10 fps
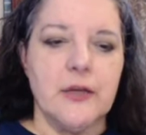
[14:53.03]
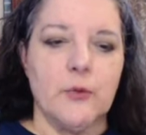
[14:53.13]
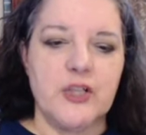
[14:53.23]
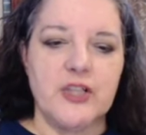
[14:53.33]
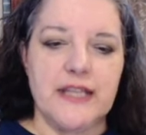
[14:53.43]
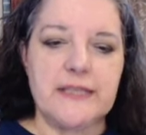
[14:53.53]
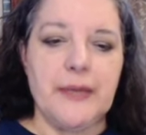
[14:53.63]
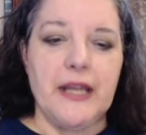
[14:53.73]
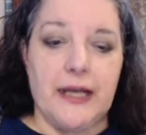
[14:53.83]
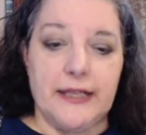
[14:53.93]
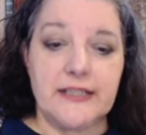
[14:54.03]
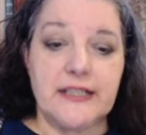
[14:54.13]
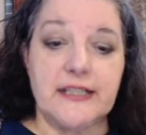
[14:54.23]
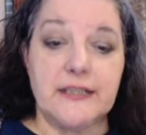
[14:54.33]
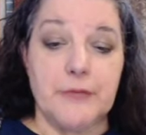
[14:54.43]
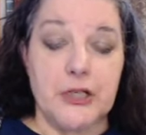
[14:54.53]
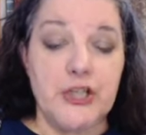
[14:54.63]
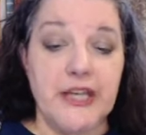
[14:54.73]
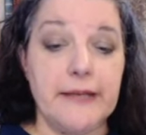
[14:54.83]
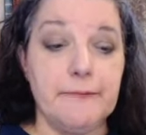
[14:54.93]
which, let's be honest, is a
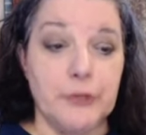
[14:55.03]
much-needed